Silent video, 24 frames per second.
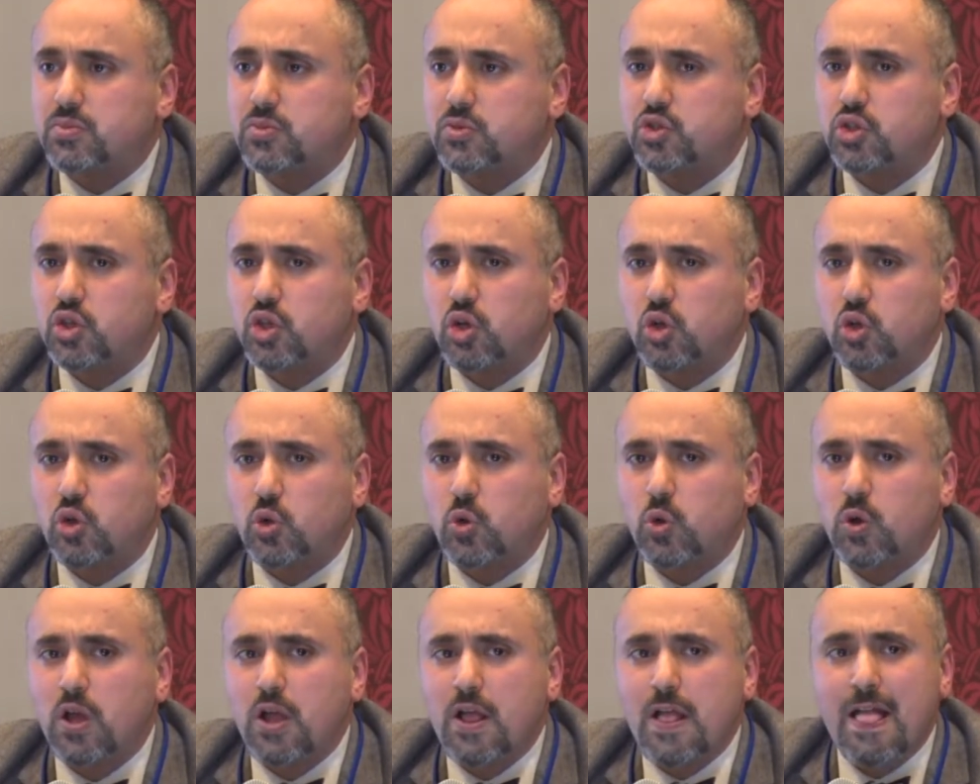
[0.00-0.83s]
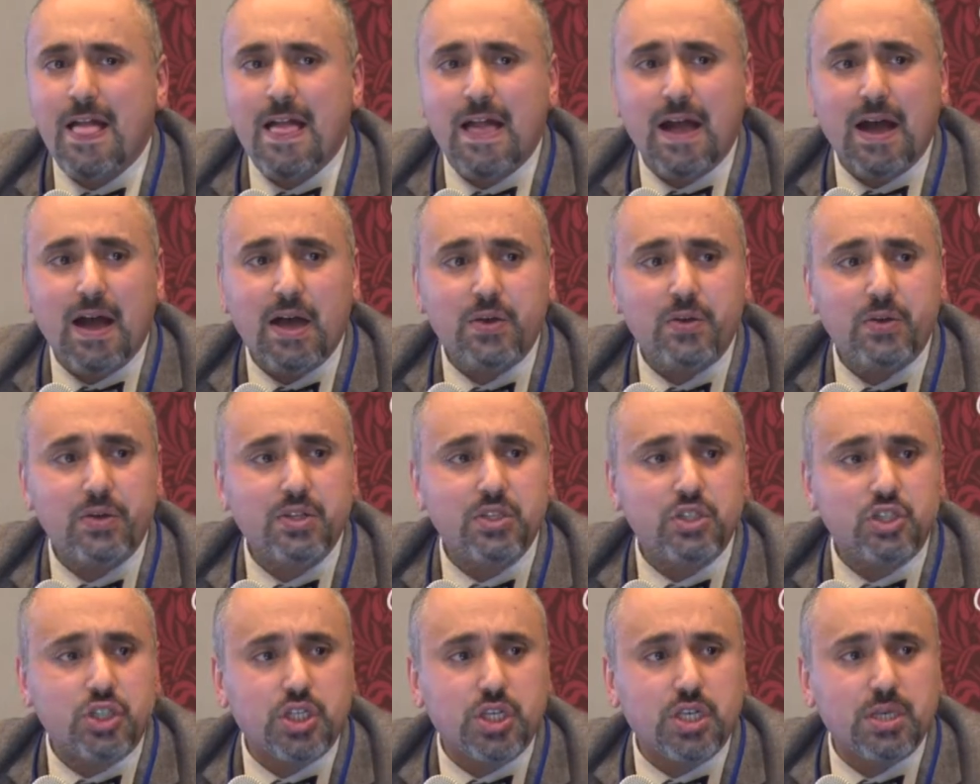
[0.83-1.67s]
So honor
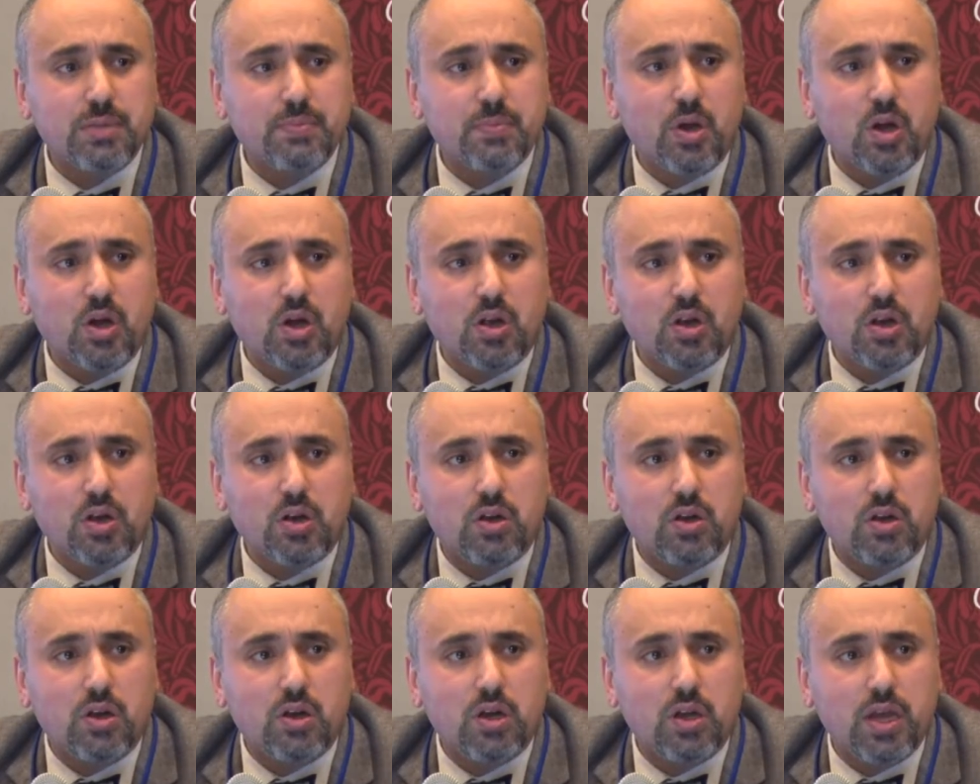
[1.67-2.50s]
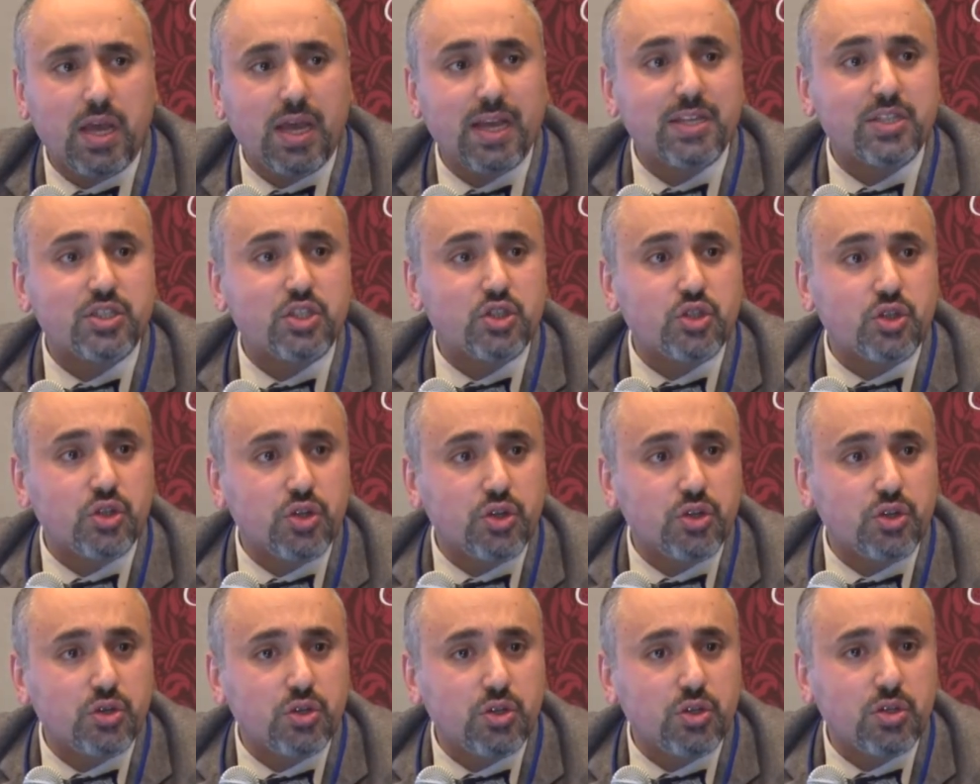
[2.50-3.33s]
and shame are
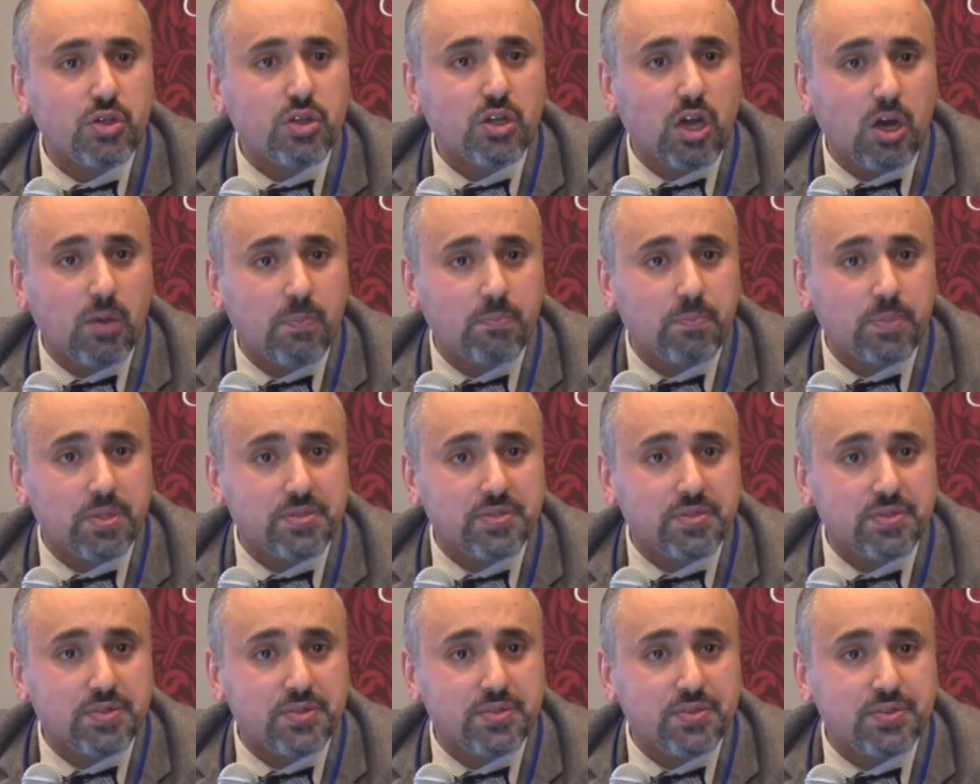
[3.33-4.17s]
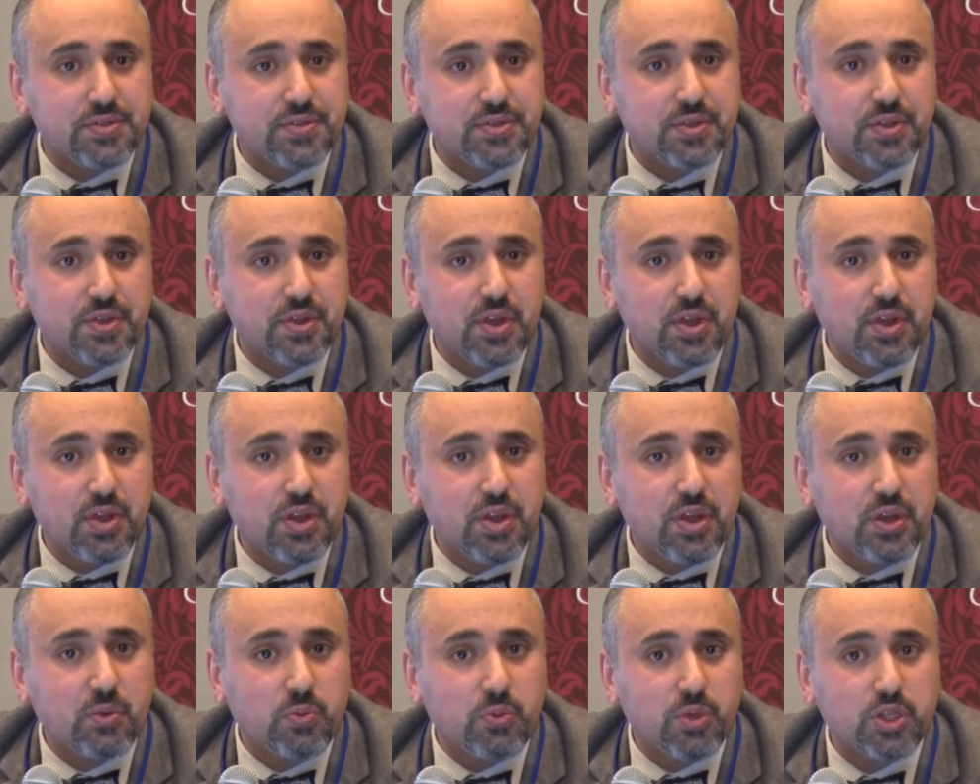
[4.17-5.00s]
external compasses
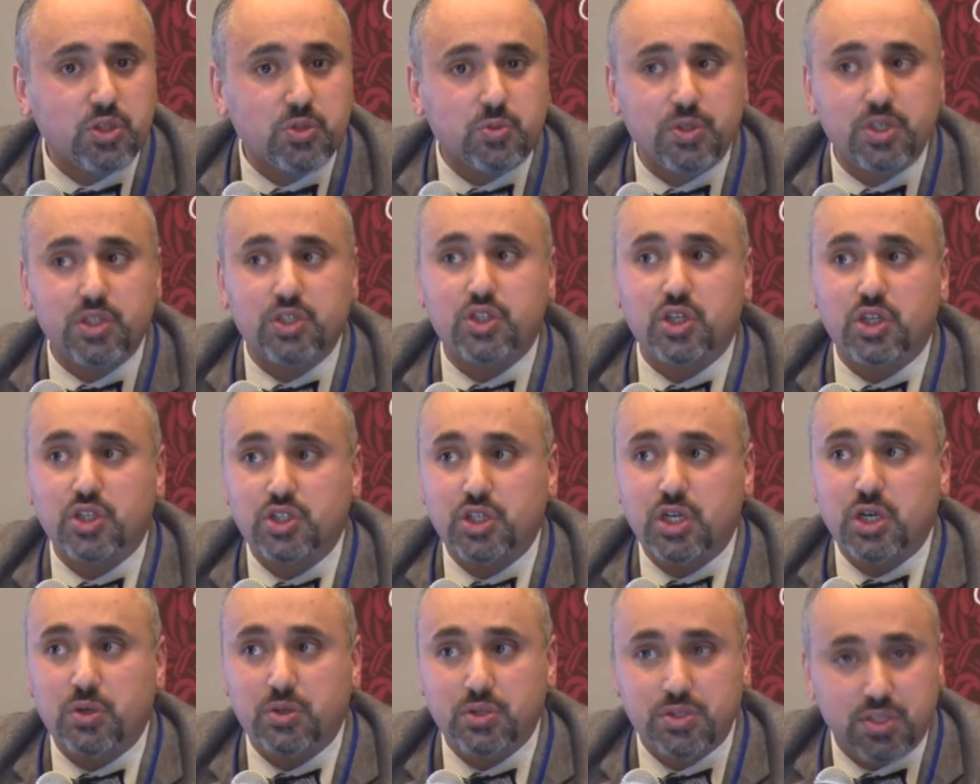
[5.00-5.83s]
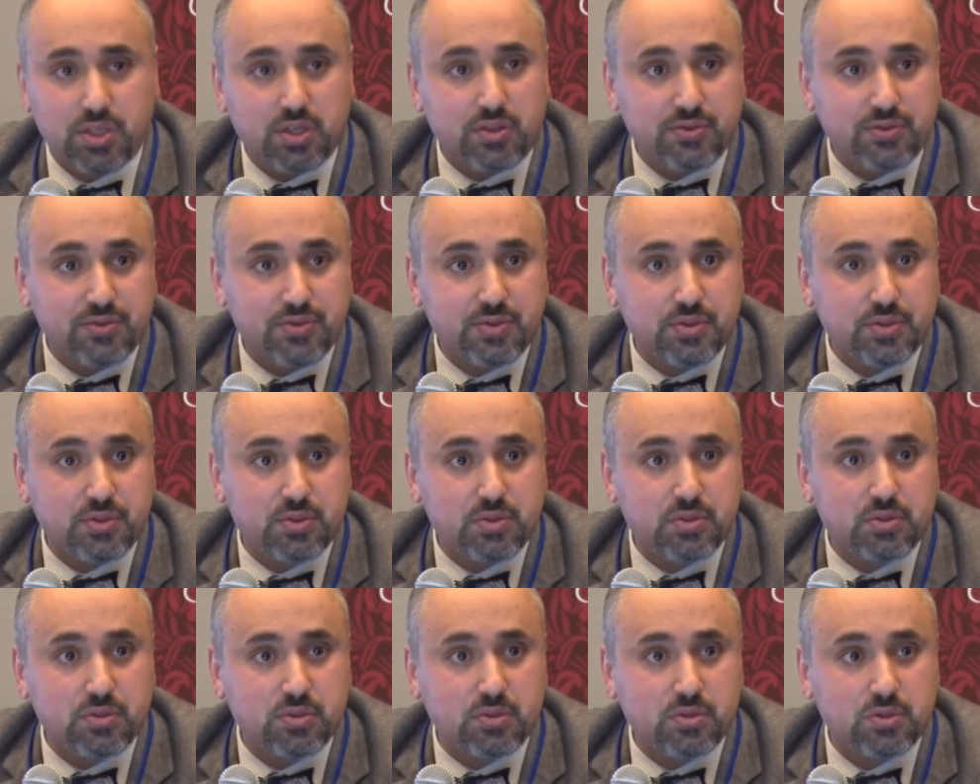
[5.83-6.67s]
in which we judge ourselves,
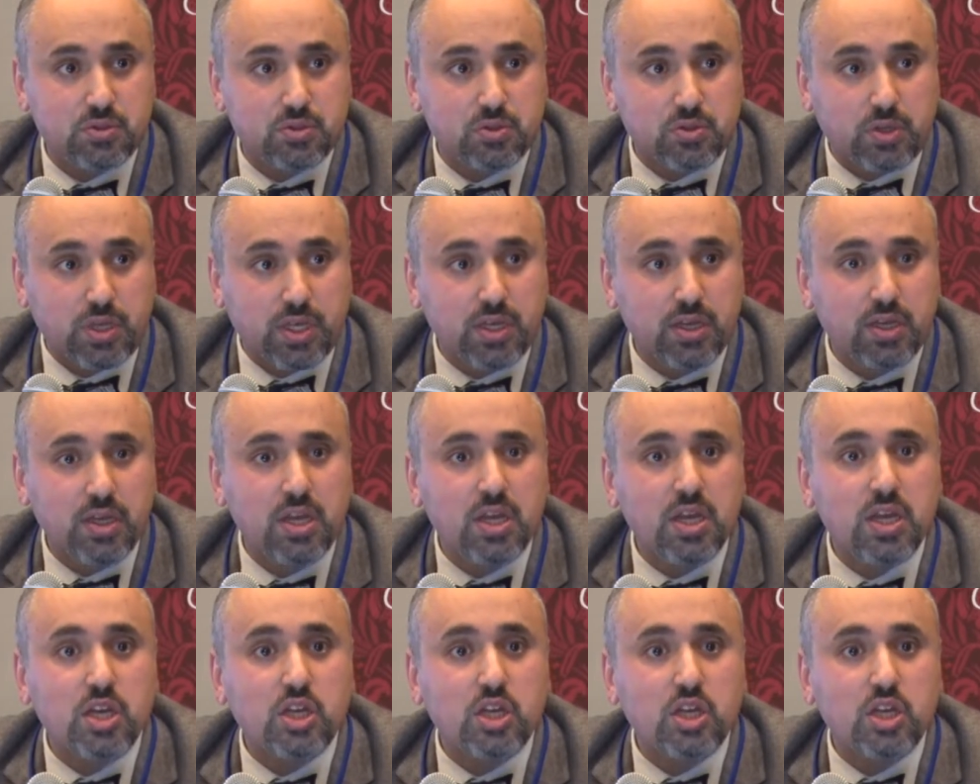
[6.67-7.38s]
okay?